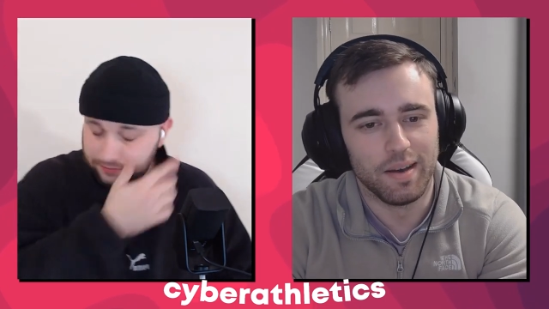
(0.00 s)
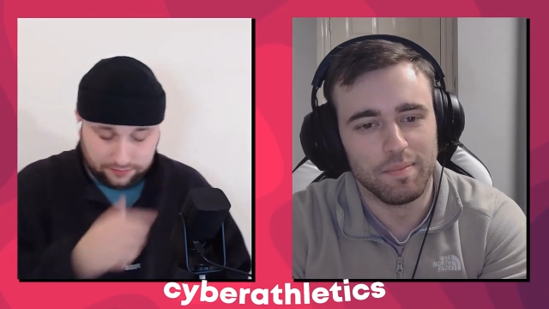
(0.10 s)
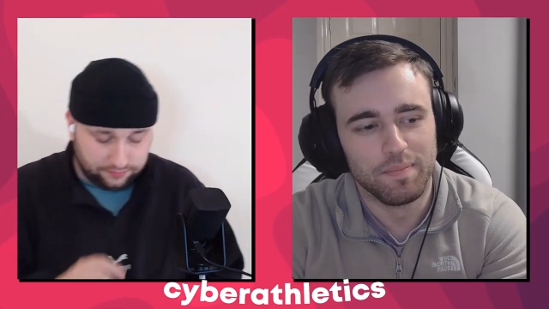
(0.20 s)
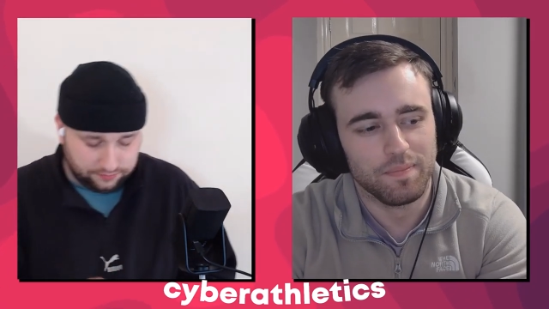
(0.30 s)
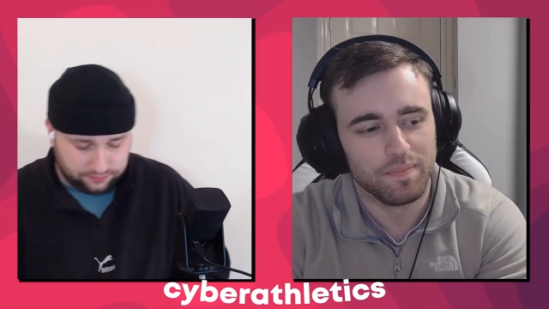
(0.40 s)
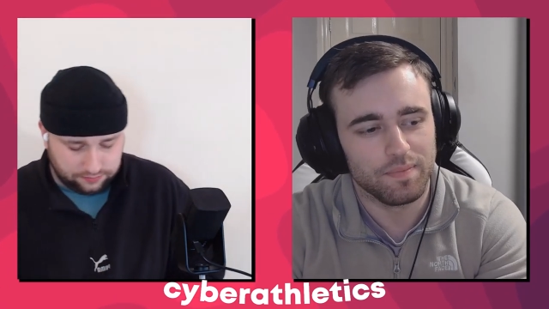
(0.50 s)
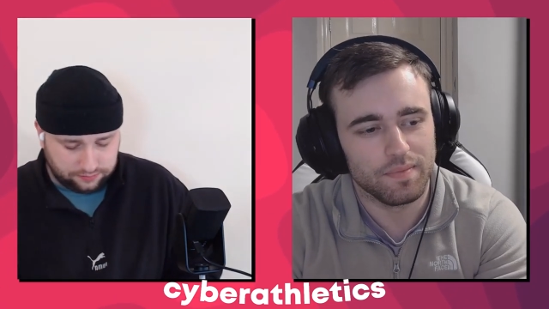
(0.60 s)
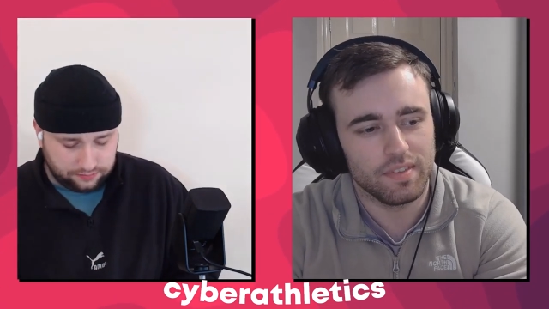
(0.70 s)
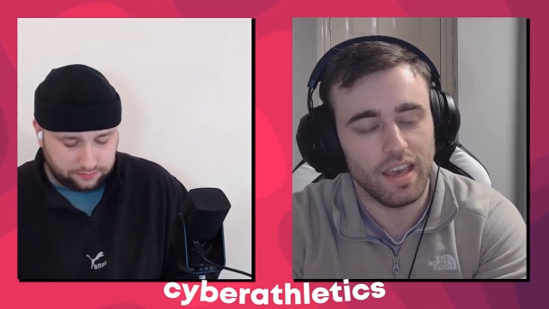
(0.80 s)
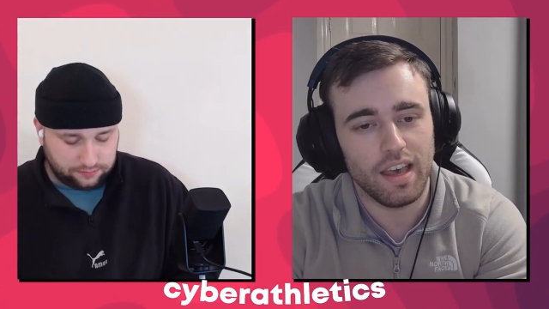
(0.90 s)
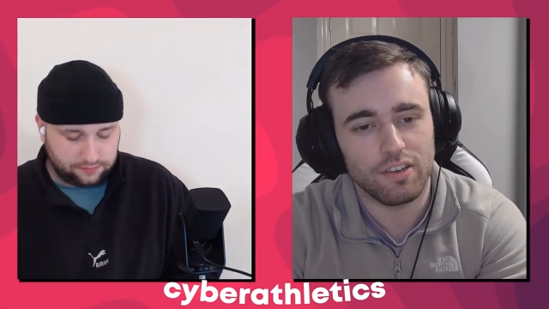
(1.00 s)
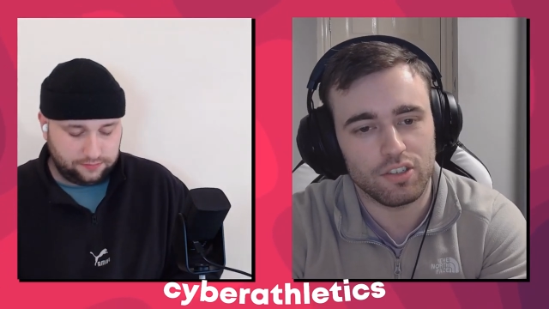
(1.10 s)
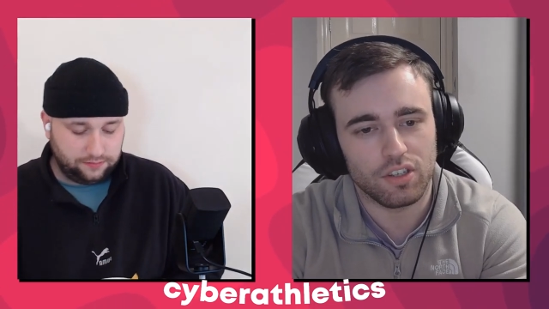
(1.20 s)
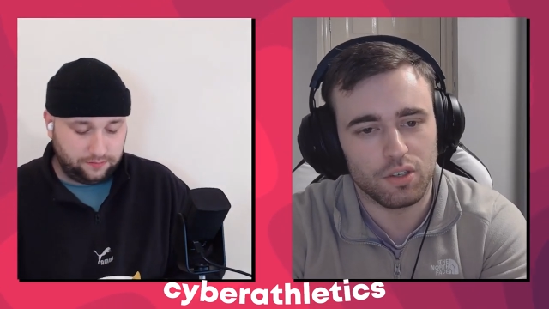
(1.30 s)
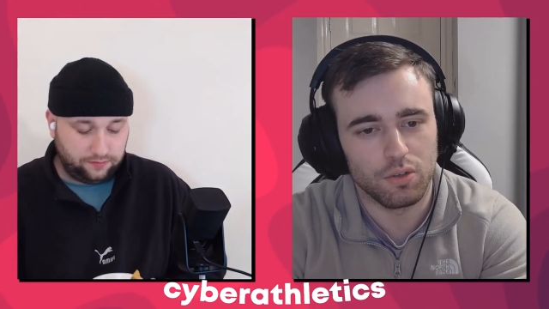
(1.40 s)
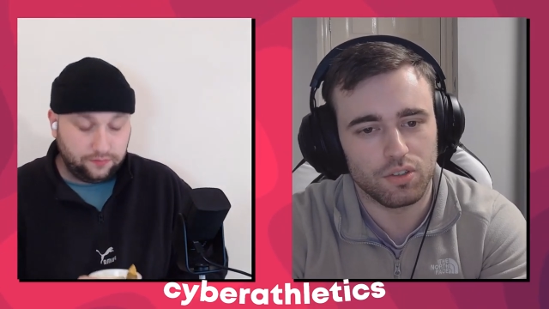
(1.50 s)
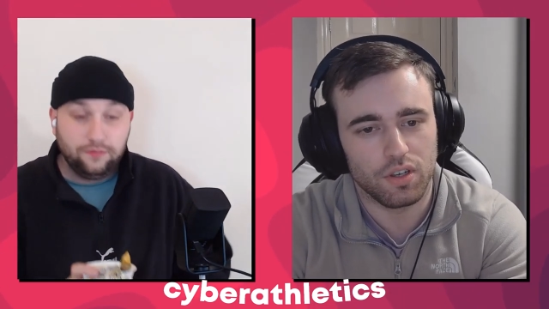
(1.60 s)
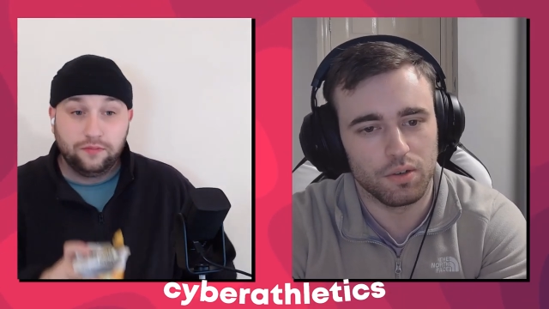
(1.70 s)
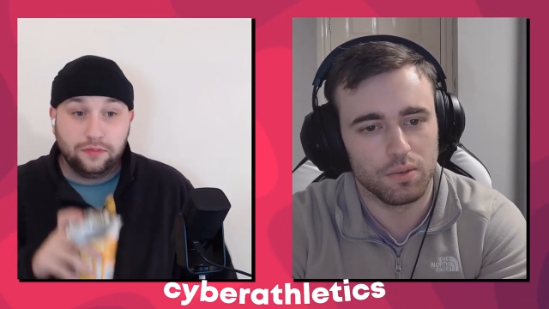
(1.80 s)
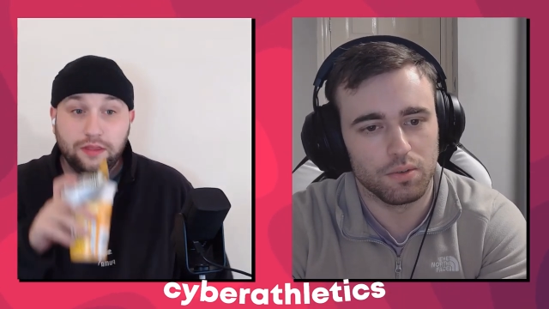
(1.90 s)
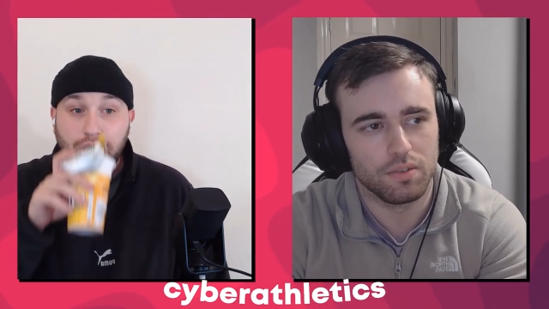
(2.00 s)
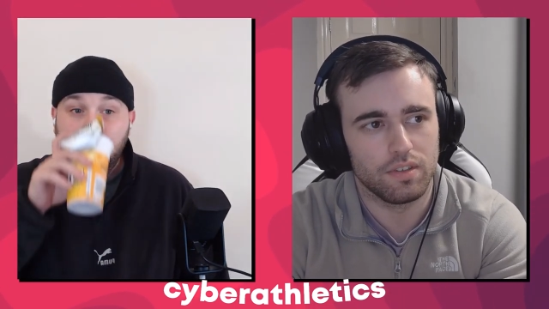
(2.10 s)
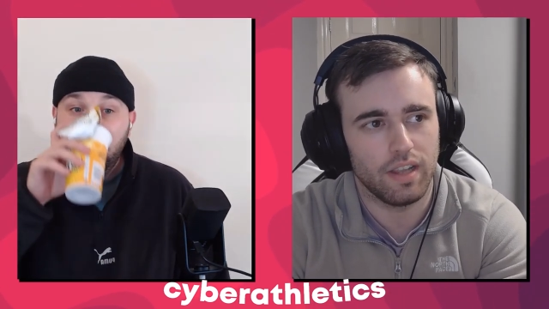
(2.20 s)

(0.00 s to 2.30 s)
Speaker 1: um, yeah, just a cool. So